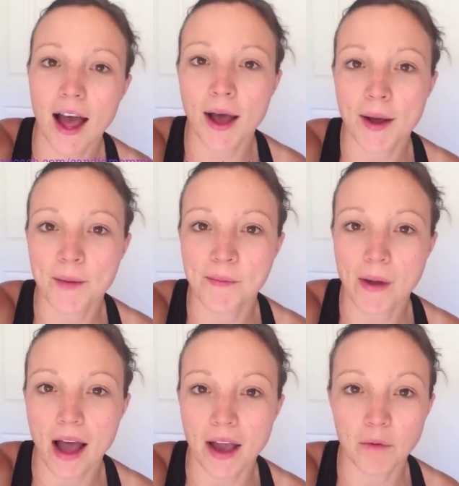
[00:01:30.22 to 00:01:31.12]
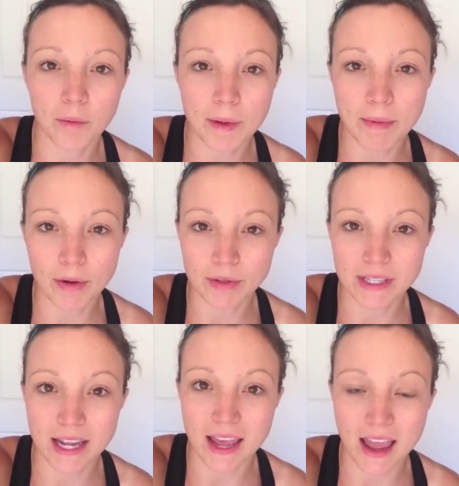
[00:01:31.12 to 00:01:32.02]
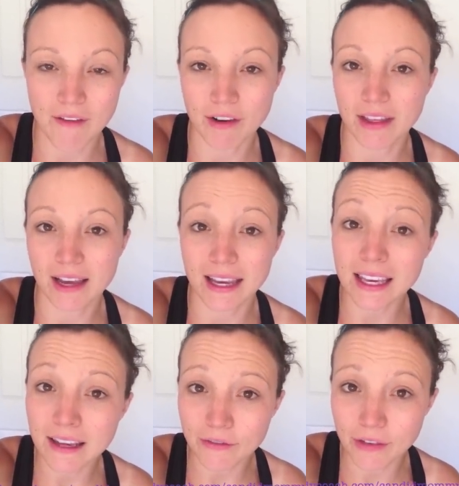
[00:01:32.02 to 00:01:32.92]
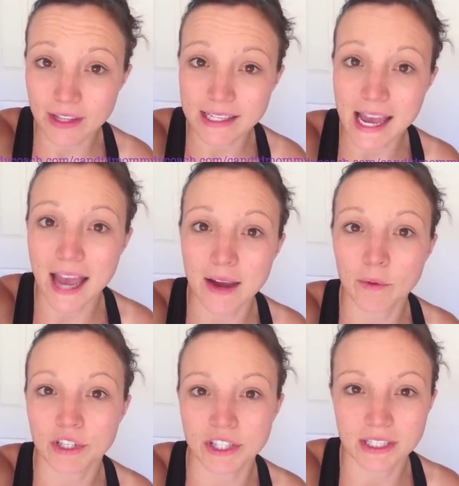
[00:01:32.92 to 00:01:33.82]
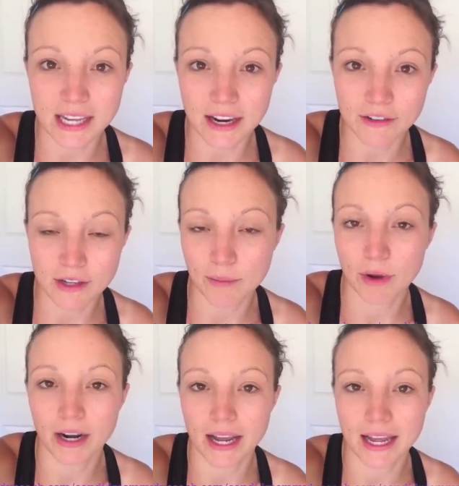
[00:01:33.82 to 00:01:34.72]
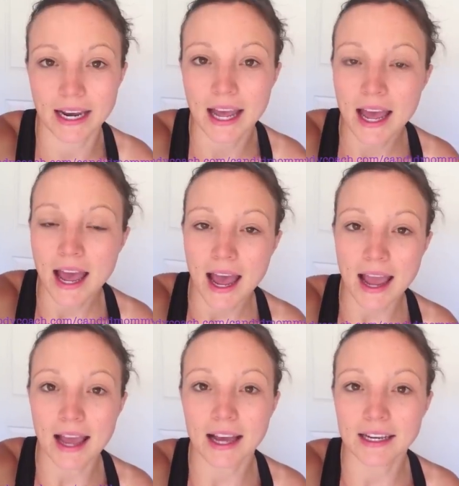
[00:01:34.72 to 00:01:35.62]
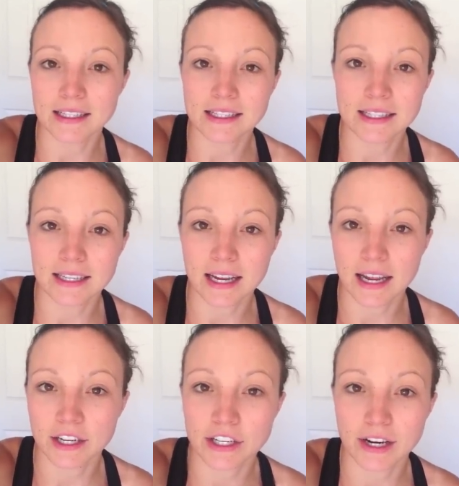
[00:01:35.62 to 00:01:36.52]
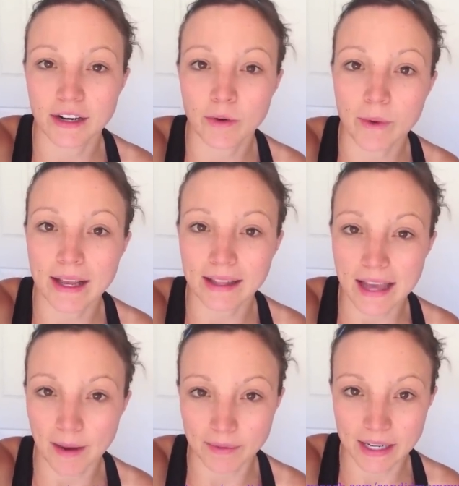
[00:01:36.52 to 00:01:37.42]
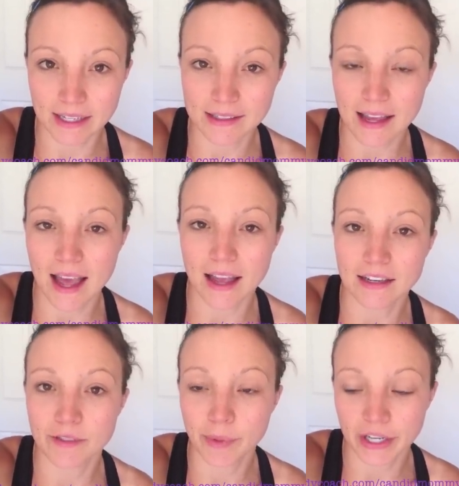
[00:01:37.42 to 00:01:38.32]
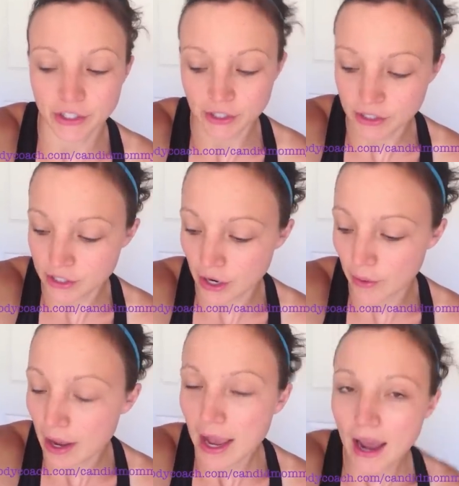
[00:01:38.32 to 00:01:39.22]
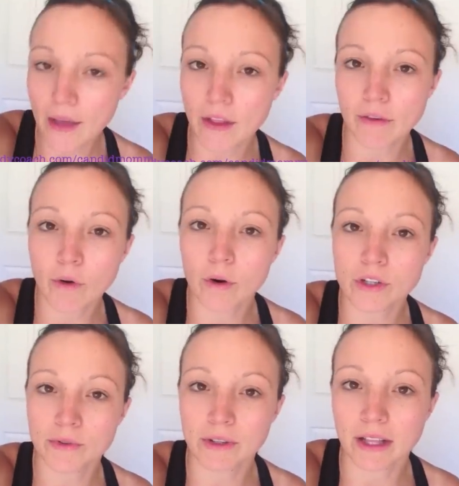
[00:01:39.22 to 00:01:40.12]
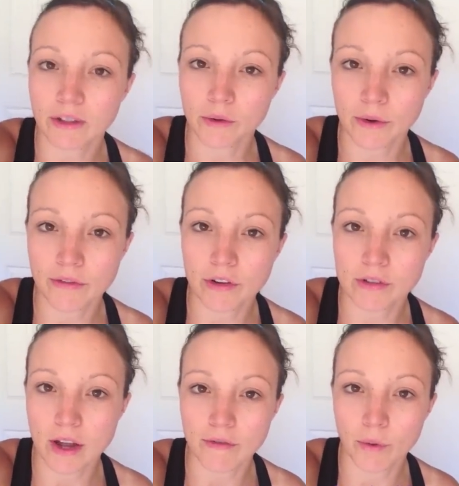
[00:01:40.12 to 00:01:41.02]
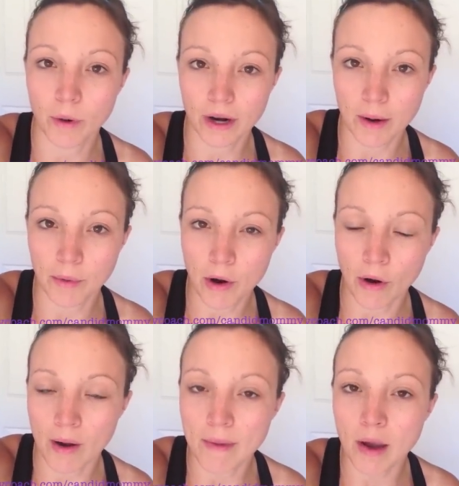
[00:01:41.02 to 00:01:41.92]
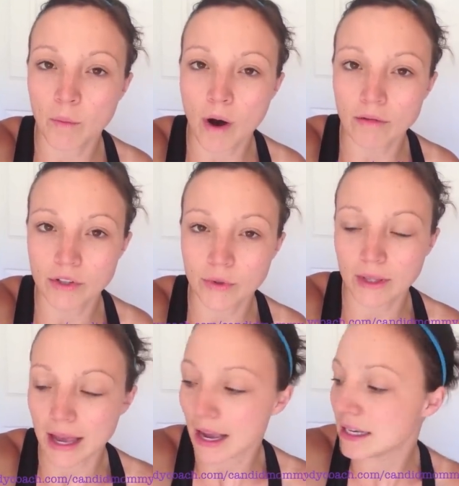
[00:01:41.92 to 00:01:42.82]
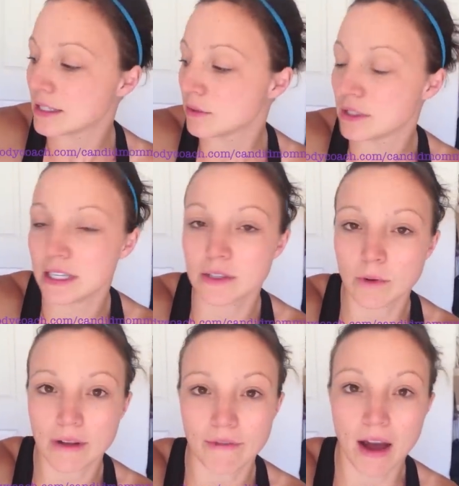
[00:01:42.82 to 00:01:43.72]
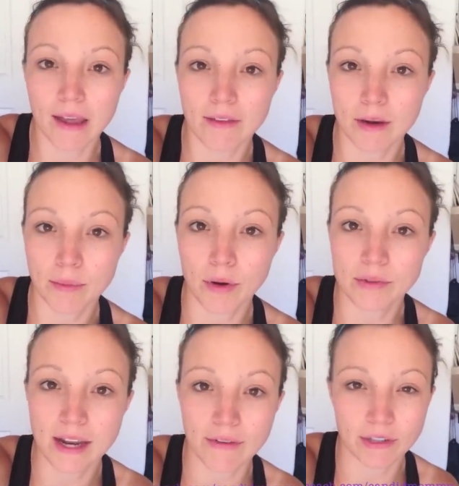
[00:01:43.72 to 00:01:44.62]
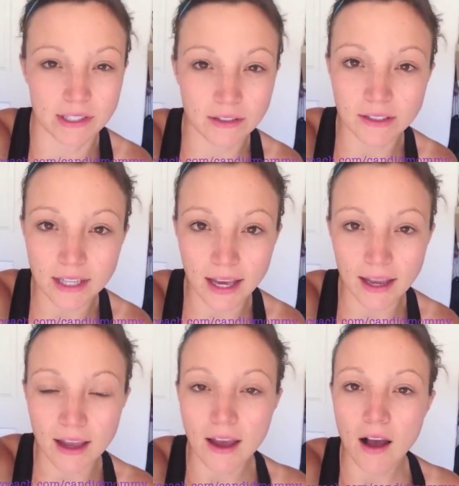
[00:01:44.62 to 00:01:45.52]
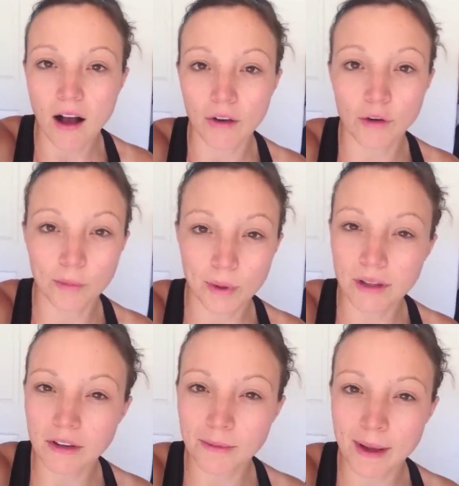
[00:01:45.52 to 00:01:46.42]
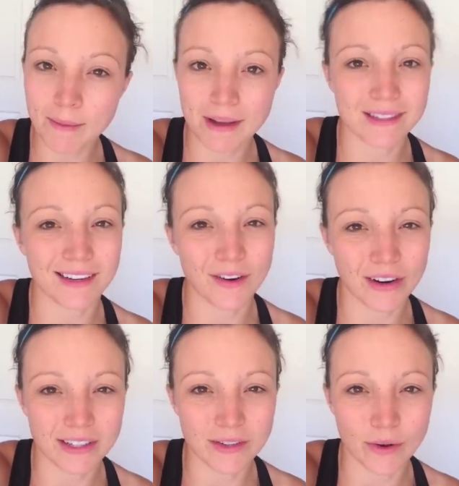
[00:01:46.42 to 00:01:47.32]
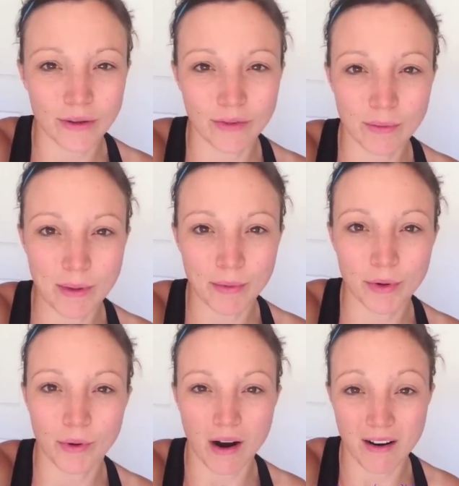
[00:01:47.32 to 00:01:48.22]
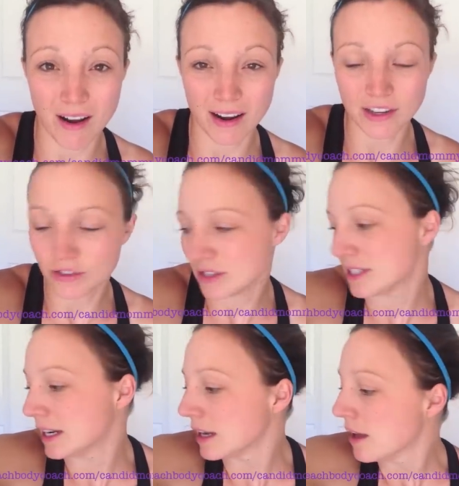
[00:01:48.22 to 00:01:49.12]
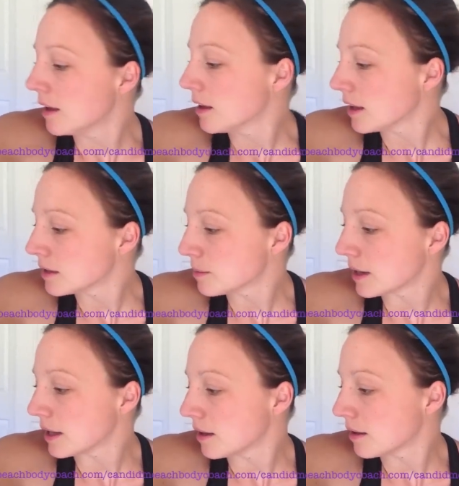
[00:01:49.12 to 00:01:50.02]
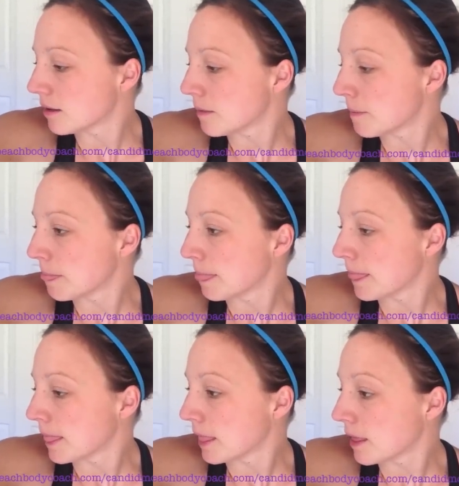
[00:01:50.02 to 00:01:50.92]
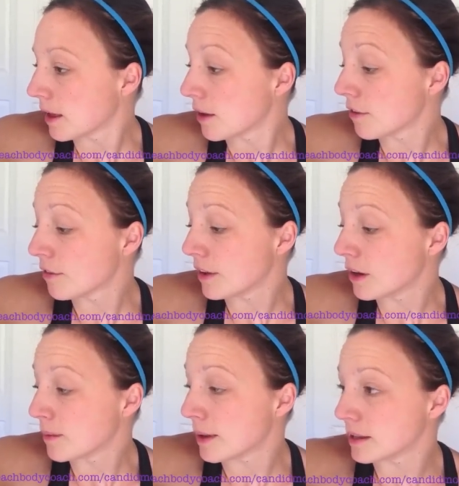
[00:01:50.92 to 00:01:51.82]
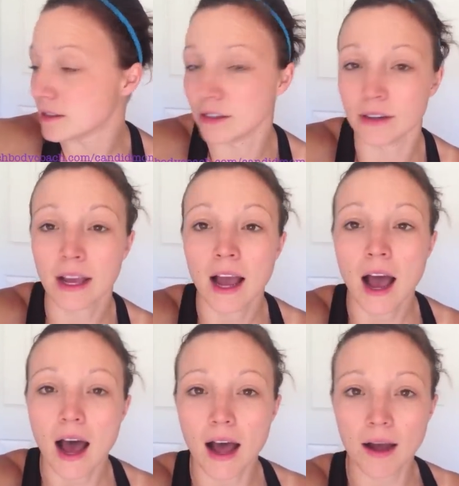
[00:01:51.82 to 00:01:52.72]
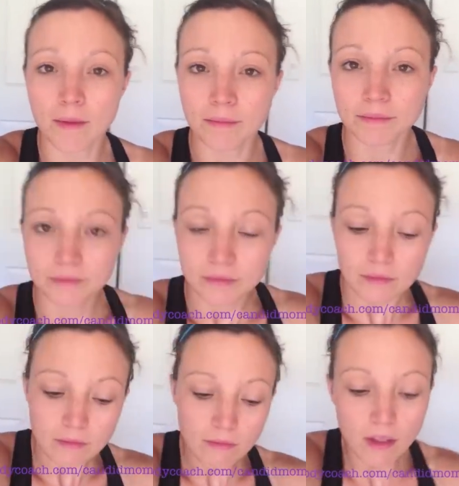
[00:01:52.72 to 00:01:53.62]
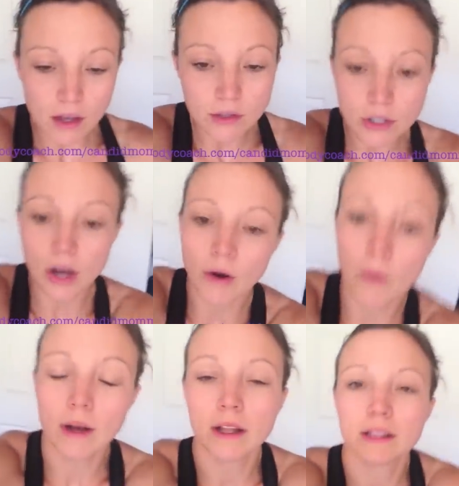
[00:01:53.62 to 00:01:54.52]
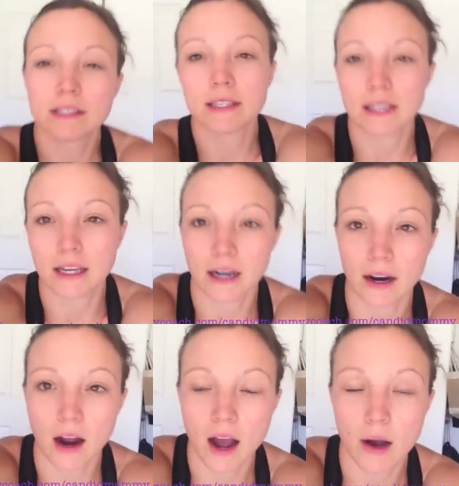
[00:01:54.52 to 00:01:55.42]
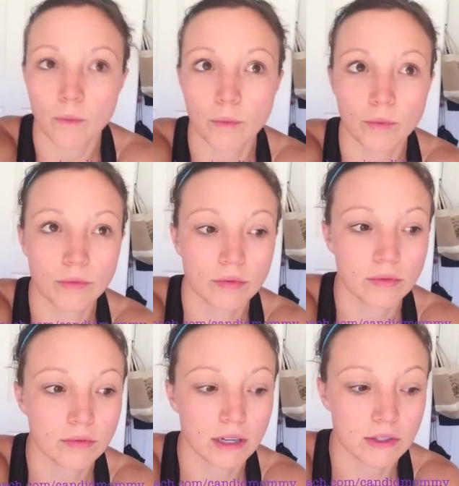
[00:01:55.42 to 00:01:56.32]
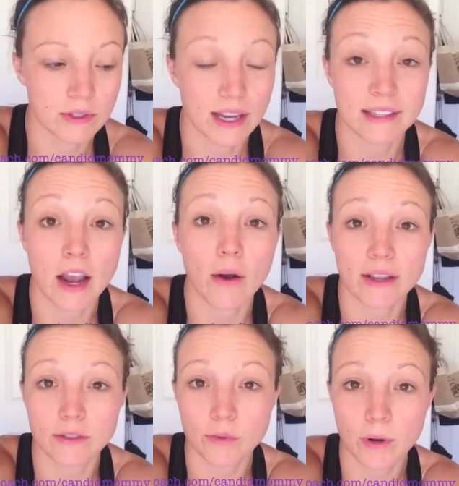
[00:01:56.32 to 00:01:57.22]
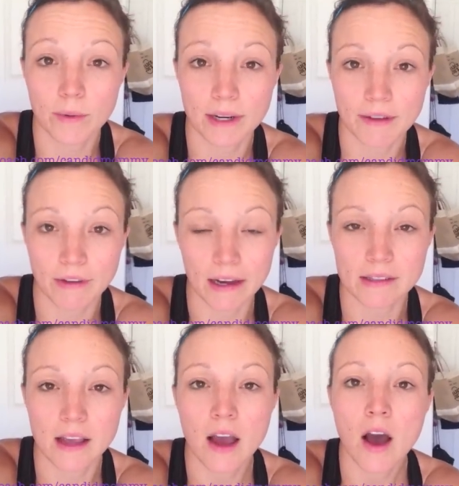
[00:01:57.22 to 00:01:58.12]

Um, I will be posting everything I eat for the day, which containers I put it in, and sharing weekly updates and pictures. So, and then of course doing like little reviews of the workout program. I won't do it like I did with T25 and post every single day. I'll group it a little bit because I know it gets annoying for the people who are not interested. Yes, buddy. Yeah, your feet are a mess, dude. Um, so let's see here. What else is I going to say? Okay, so 21 day fix.